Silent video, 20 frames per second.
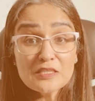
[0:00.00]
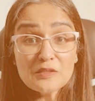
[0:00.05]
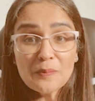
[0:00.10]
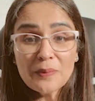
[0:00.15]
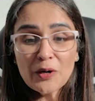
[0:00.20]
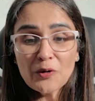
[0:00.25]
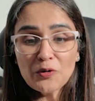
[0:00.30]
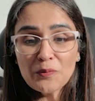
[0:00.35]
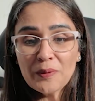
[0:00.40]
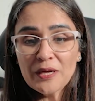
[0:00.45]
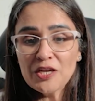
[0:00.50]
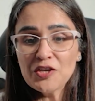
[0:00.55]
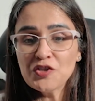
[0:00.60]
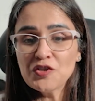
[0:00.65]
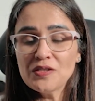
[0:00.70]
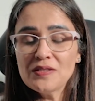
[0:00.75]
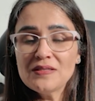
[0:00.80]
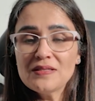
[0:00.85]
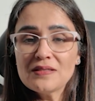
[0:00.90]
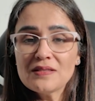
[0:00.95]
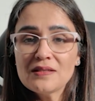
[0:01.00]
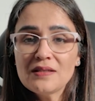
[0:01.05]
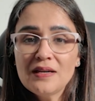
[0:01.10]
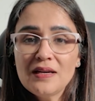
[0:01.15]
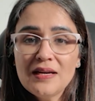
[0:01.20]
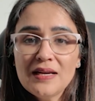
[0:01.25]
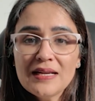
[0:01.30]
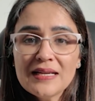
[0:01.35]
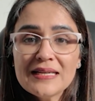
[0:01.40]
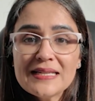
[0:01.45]
is about patience,
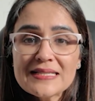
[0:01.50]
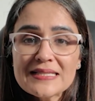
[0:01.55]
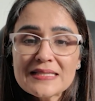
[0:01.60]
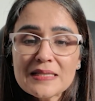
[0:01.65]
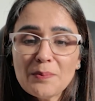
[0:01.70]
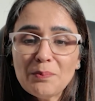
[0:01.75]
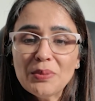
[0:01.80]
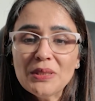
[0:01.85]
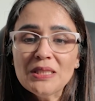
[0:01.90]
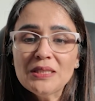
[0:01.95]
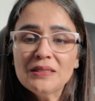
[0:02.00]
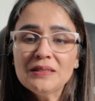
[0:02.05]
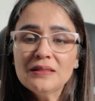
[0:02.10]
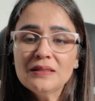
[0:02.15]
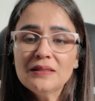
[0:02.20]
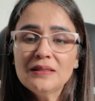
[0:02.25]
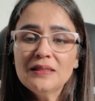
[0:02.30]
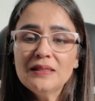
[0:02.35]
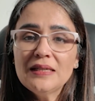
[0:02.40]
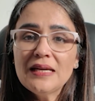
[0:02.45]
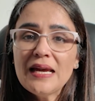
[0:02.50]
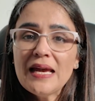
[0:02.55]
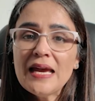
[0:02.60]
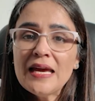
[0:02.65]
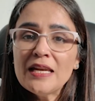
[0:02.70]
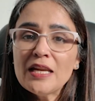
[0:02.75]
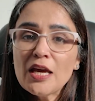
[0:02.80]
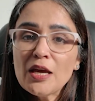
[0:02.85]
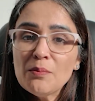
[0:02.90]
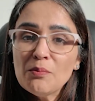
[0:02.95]
discipline,
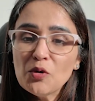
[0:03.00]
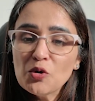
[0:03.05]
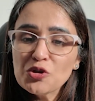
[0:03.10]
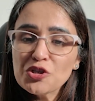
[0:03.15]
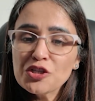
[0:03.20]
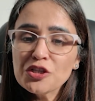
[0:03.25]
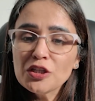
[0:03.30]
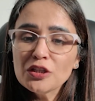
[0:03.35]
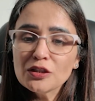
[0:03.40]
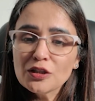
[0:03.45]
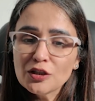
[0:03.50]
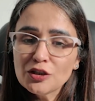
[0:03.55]
and emotional